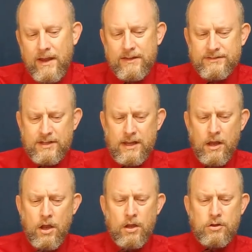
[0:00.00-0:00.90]
You see,
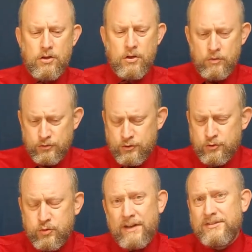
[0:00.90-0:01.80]
you
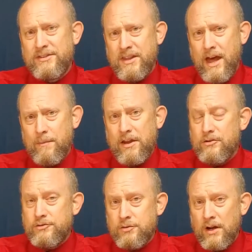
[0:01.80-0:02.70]
trust them, you
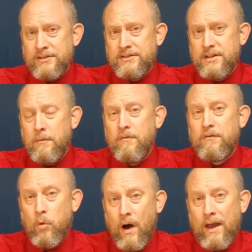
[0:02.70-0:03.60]
trust them
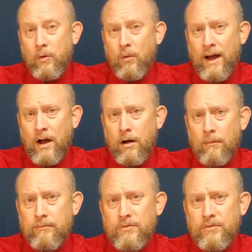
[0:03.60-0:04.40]
quite well.